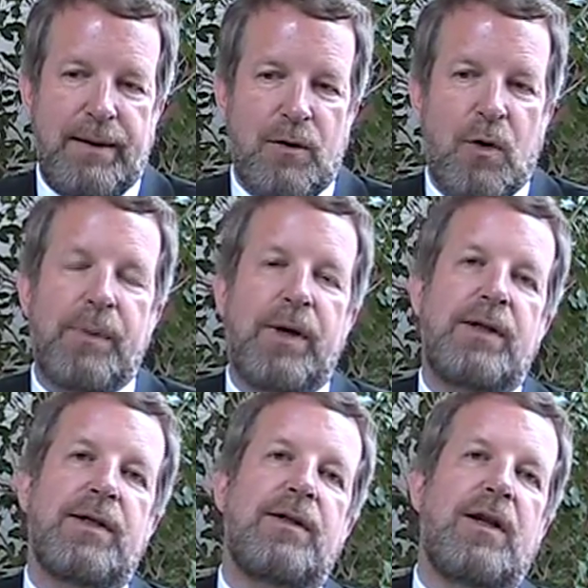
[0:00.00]

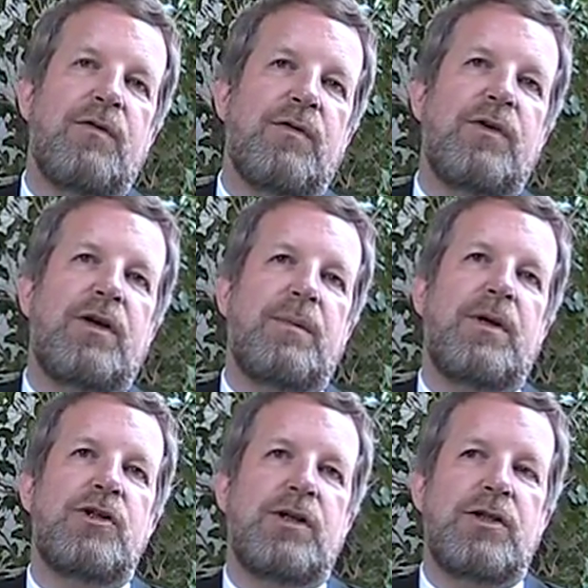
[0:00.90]
operated at the level of the
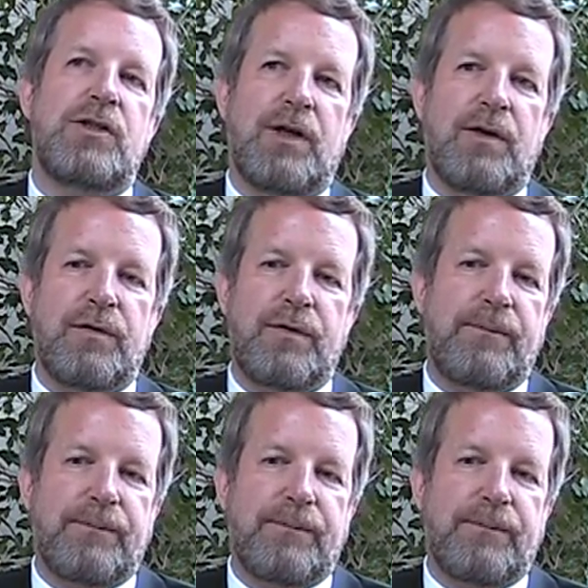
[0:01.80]
Commission itself.